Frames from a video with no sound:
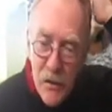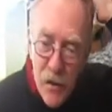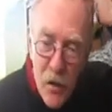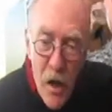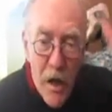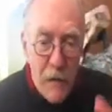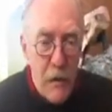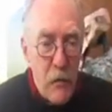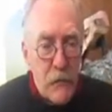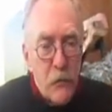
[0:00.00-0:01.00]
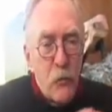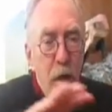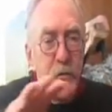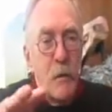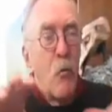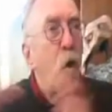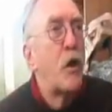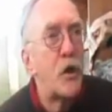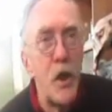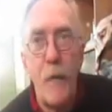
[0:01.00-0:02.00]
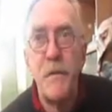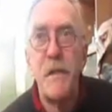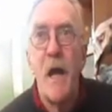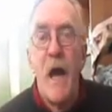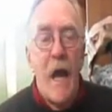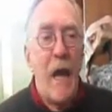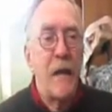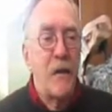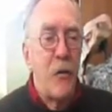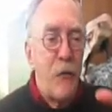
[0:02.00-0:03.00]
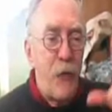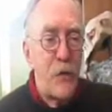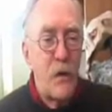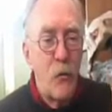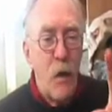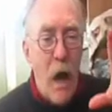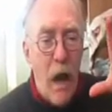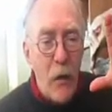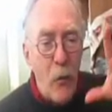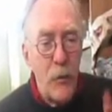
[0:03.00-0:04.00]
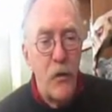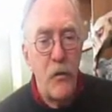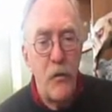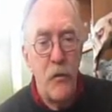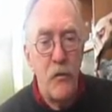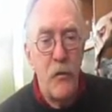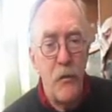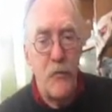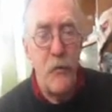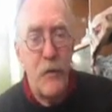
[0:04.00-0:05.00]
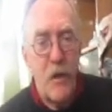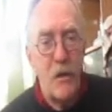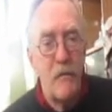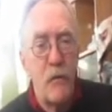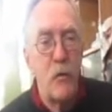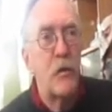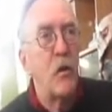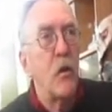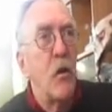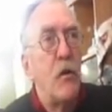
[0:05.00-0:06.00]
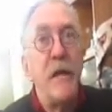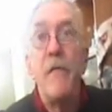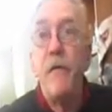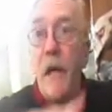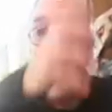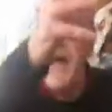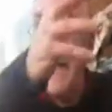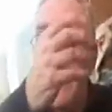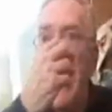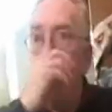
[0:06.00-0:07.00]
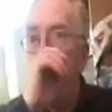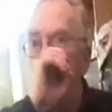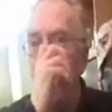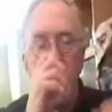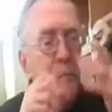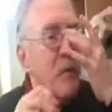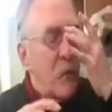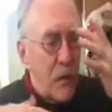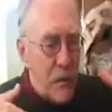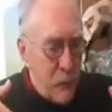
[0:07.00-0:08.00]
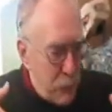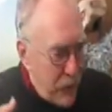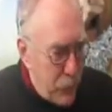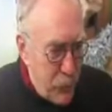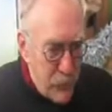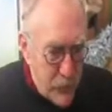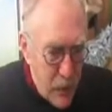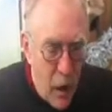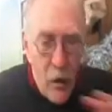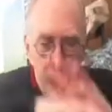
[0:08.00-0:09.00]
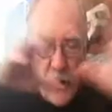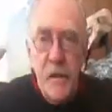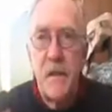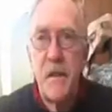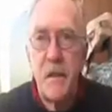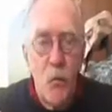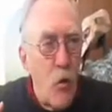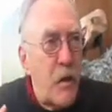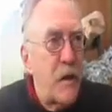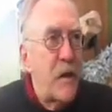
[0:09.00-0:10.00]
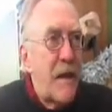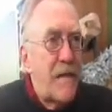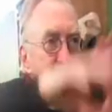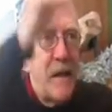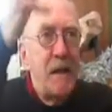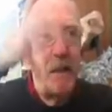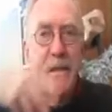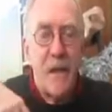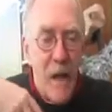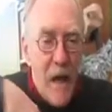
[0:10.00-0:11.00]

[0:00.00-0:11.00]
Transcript: And very often we have some workshops, and the first, I opened the carnival with a défilé, with people, all the artists working at night